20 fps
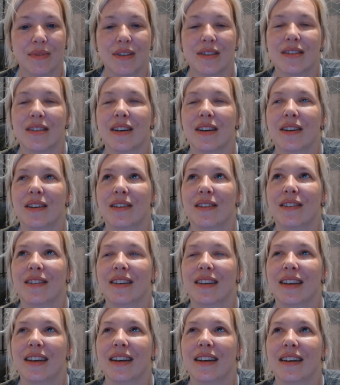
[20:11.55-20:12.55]
So
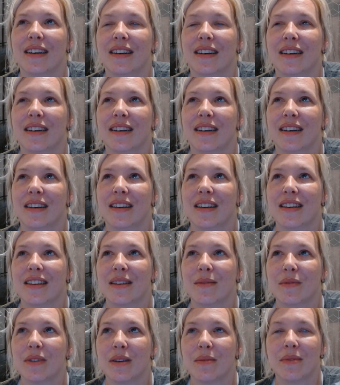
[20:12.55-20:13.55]
yeah,
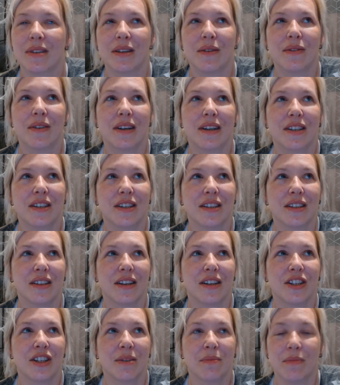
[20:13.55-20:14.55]
sometimes he'll like just
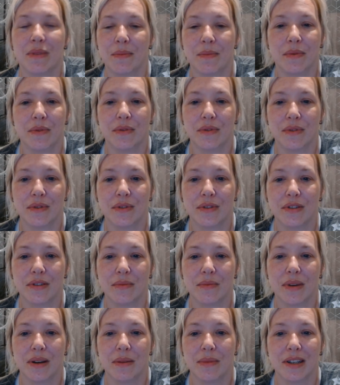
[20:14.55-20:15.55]
like jump up on
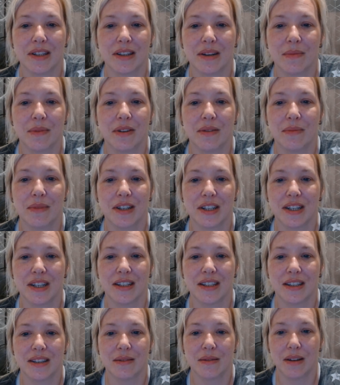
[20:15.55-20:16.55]
some like my tummy or my
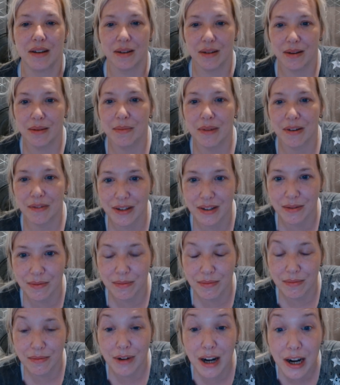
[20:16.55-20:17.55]
chest and like in my face, like
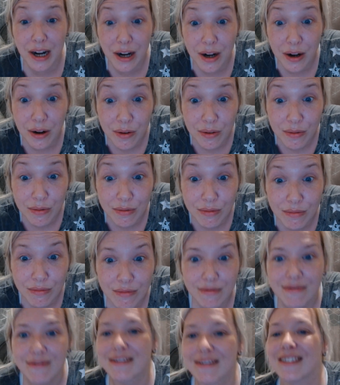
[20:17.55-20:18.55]
wow.
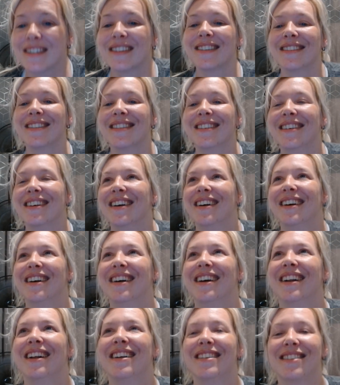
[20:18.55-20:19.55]
I
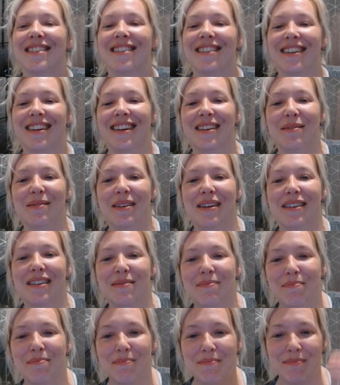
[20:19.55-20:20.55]
was looking at me,
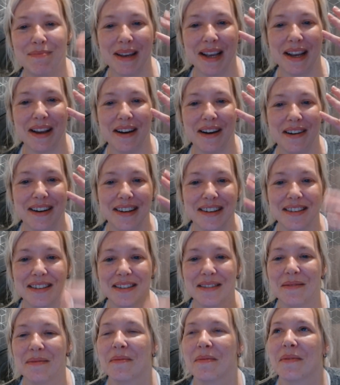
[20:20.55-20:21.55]
big eyes,
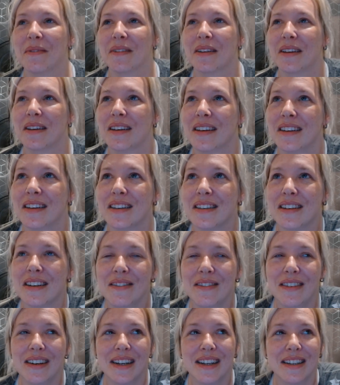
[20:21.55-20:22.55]
like
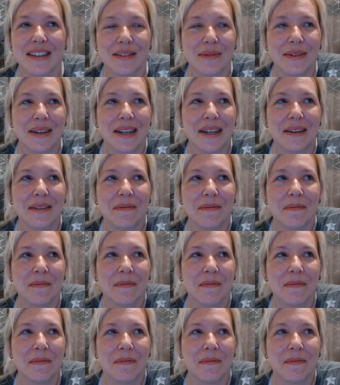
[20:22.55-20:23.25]
really sweet.